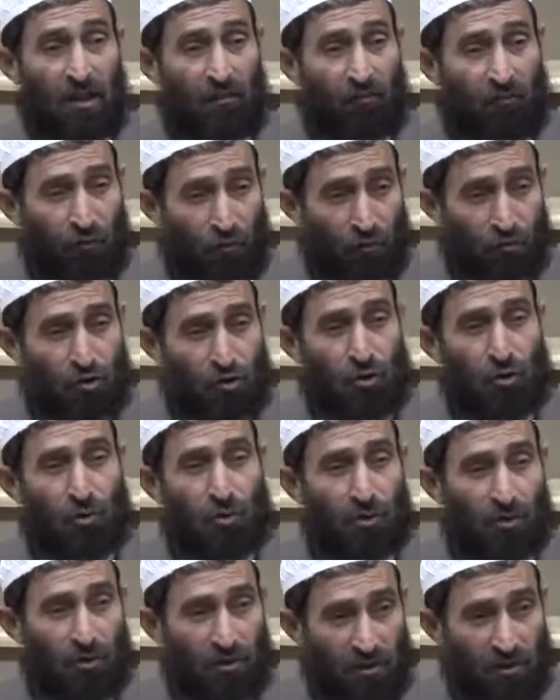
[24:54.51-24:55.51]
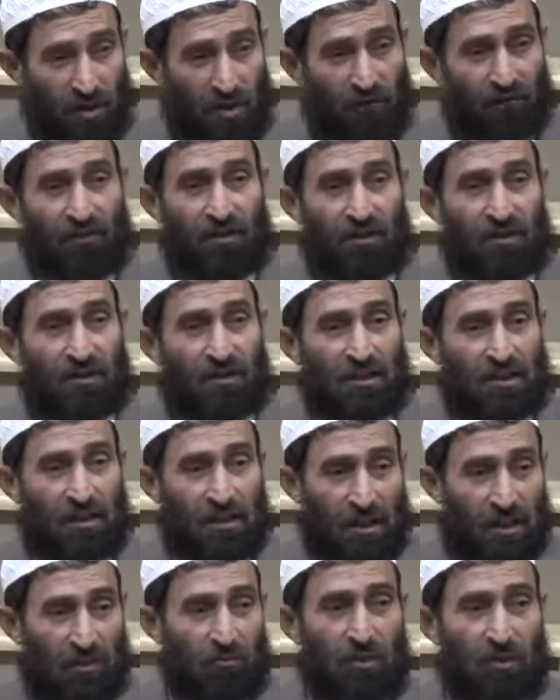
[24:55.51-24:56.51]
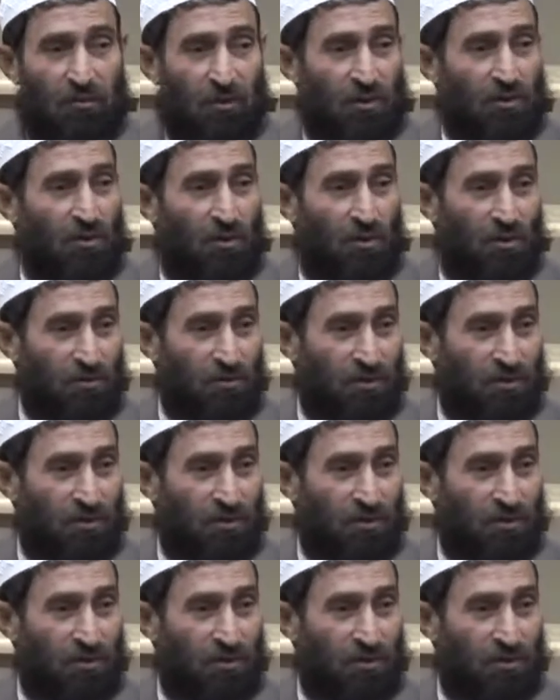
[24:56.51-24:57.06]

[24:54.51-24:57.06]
for sure, definitely he will be thrown.